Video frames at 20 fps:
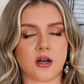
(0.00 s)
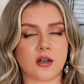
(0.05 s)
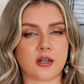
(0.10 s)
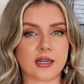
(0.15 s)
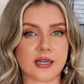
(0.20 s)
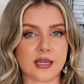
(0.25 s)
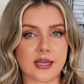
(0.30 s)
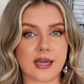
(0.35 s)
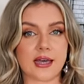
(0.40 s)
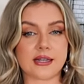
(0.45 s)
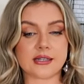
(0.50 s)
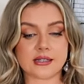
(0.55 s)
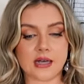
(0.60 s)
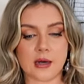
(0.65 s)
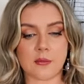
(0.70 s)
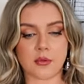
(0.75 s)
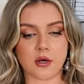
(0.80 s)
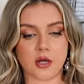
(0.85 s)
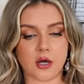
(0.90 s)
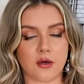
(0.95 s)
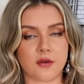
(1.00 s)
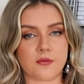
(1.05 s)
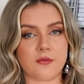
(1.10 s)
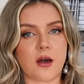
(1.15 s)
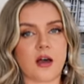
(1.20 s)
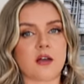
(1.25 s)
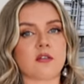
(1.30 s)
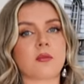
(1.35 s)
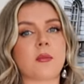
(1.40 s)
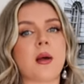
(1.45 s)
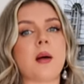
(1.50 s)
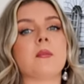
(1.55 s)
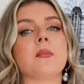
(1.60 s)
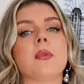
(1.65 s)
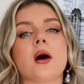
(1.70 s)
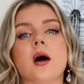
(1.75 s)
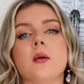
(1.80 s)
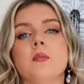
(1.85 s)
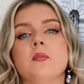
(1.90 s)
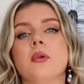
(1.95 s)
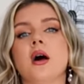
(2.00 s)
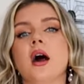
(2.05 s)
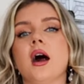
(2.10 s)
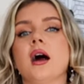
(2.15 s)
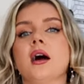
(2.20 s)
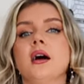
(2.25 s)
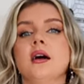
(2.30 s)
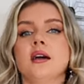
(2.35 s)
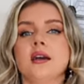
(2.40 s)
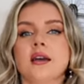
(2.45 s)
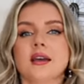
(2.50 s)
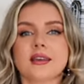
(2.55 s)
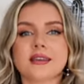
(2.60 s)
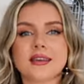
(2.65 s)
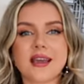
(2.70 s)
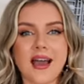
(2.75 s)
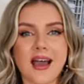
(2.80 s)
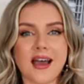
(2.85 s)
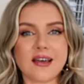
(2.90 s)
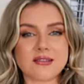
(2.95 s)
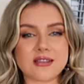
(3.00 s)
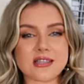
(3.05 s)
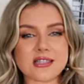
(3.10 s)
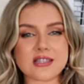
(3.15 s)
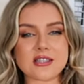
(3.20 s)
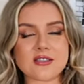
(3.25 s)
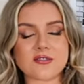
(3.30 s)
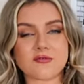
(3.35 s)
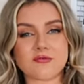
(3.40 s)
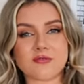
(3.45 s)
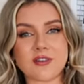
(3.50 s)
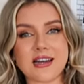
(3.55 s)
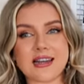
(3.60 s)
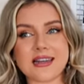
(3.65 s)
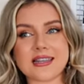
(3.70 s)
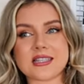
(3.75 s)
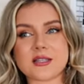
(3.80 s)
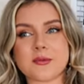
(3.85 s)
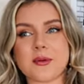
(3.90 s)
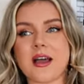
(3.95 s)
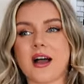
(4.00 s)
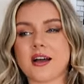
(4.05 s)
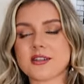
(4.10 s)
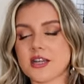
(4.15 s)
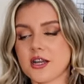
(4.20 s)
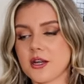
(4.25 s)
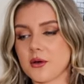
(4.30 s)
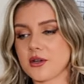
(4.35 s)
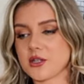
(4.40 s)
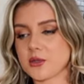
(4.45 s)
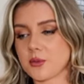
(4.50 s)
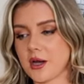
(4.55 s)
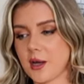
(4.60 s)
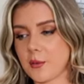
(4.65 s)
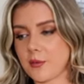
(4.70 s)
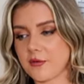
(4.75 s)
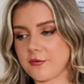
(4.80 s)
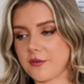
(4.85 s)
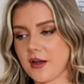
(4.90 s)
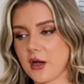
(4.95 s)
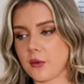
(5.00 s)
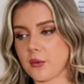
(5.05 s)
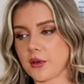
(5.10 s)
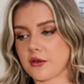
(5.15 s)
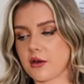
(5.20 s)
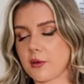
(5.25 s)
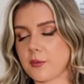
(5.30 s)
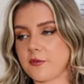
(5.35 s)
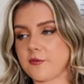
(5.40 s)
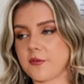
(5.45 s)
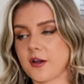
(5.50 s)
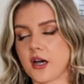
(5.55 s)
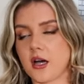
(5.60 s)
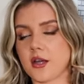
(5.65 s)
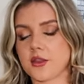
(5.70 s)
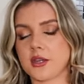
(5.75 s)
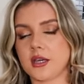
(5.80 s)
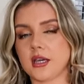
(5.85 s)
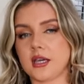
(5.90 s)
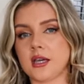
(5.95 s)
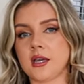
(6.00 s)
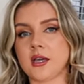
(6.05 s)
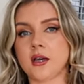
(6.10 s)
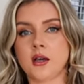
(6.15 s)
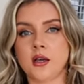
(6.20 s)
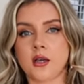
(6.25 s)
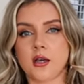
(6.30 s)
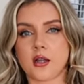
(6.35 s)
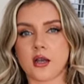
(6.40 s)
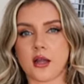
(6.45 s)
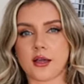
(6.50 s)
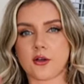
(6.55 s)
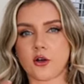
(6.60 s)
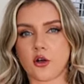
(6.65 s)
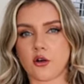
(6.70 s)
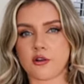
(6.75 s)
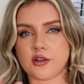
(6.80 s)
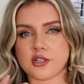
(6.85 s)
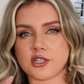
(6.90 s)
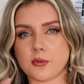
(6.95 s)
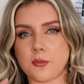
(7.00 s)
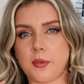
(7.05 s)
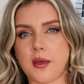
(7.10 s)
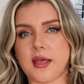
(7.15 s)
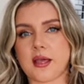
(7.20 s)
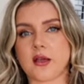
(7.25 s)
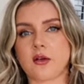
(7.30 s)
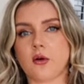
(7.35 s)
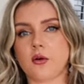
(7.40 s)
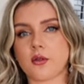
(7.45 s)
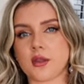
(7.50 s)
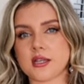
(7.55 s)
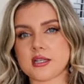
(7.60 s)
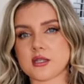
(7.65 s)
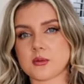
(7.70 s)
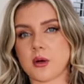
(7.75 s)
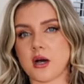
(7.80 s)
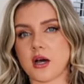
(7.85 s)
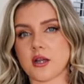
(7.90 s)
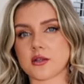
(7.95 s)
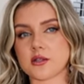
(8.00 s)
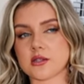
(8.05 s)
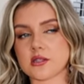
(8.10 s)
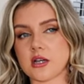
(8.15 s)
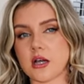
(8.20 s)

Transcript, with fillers: I'll link it down below if I remember, but yeah, this is really sweet. I don't know which one I prefer, whether I prefer the like orange and pink or this one.